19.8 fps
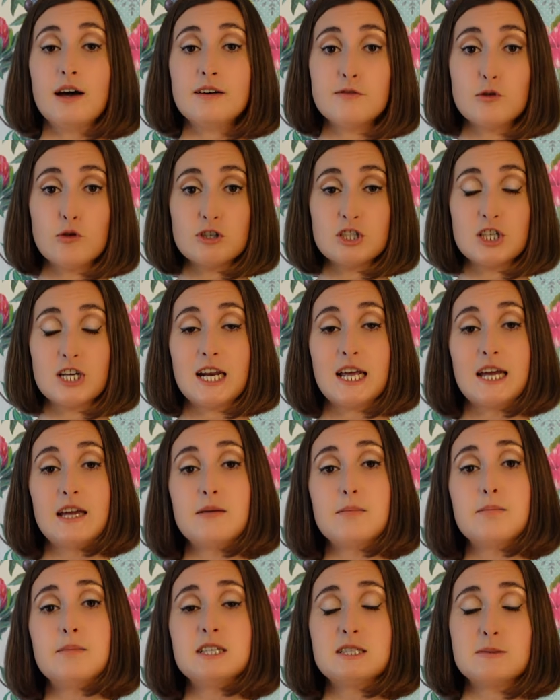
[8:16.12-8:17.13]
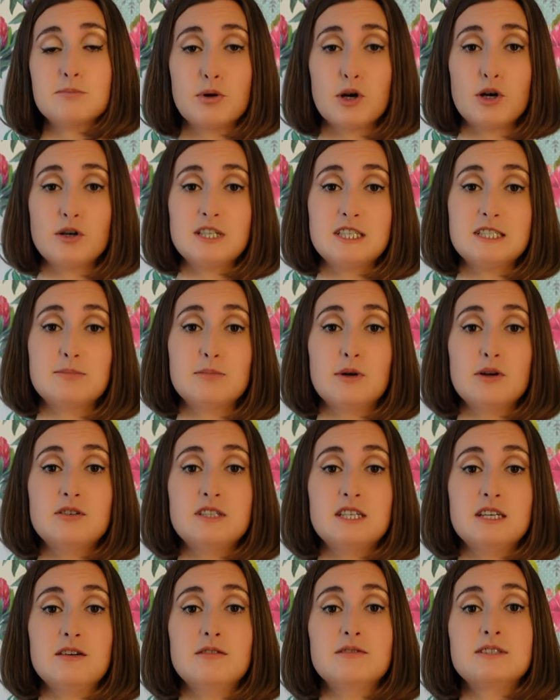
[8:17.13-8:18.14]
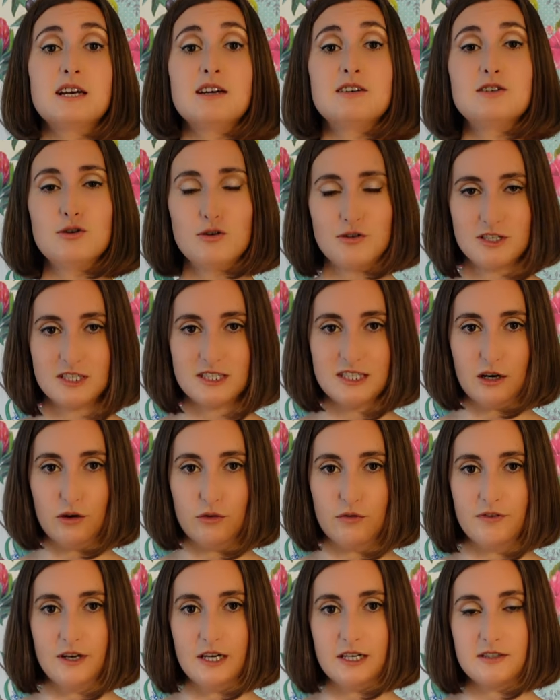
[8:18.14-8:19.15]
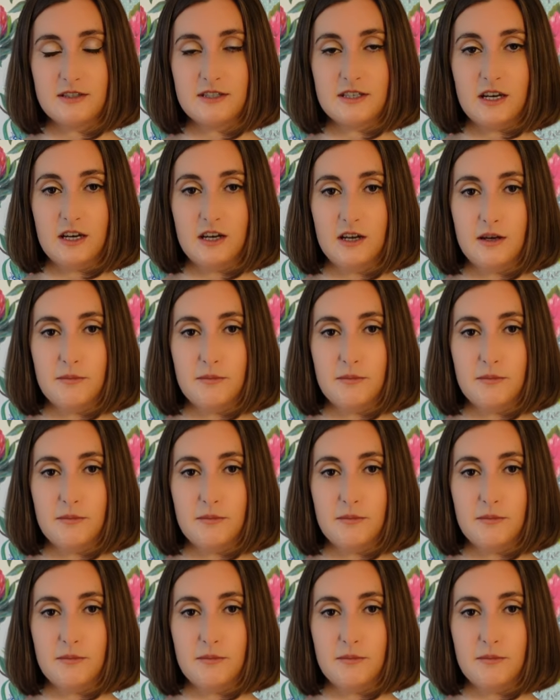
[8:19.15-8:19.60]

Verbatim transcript: Unfortunately, Miss Brodie's motives are not selfless,